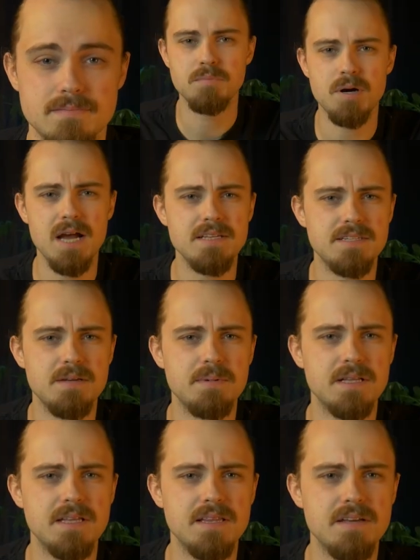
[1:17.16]
Prides
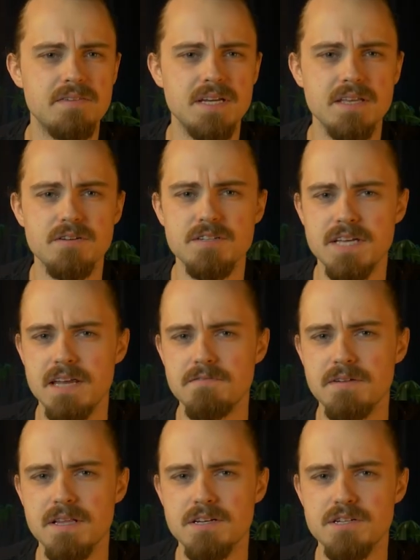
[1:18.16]
typically live in either tent
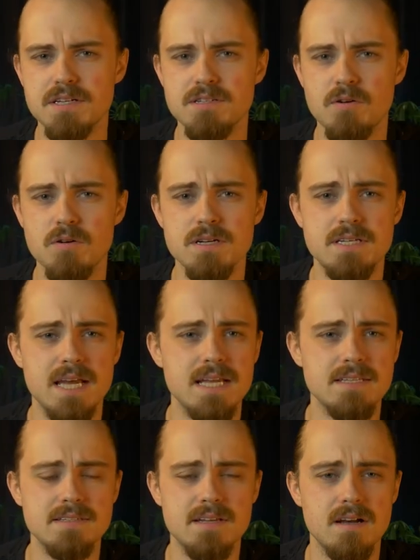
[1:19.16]
villages or
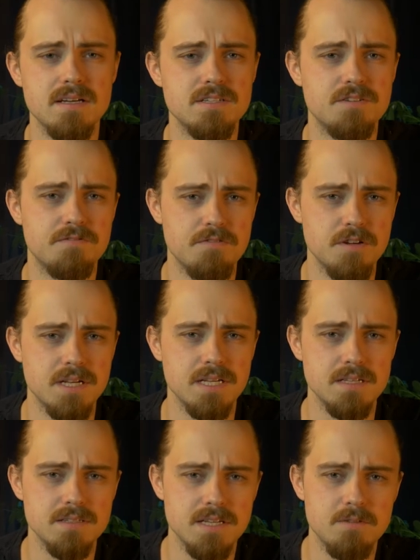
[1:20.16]
dens dug into
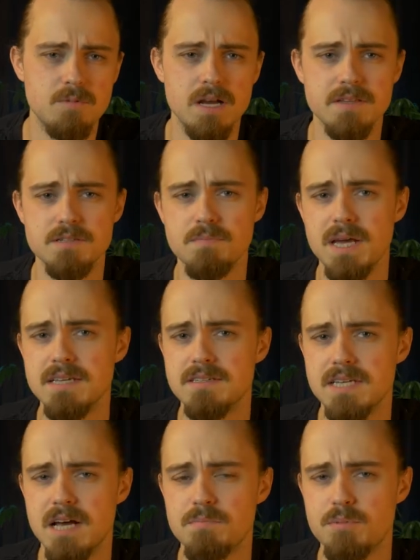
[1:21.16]
foothills, and while this may
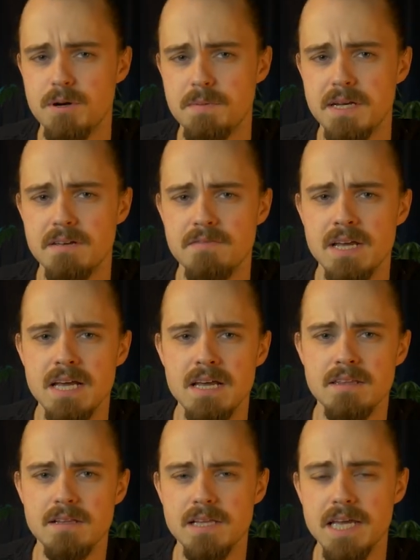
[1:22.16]
sound primitive,
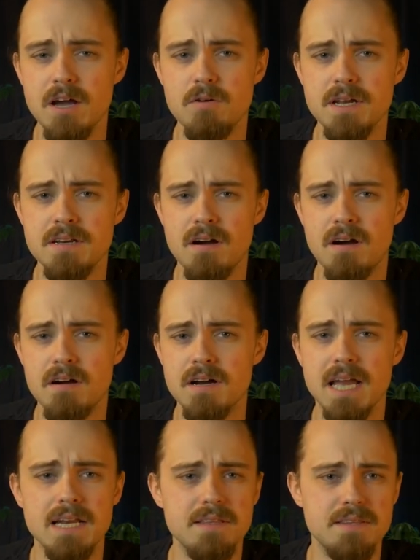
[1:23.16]
the Leonin are
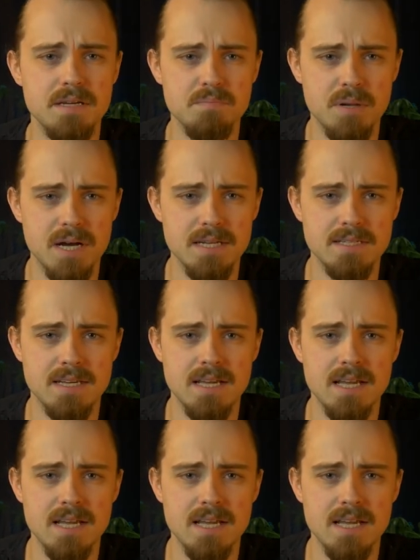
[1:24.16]
anything but.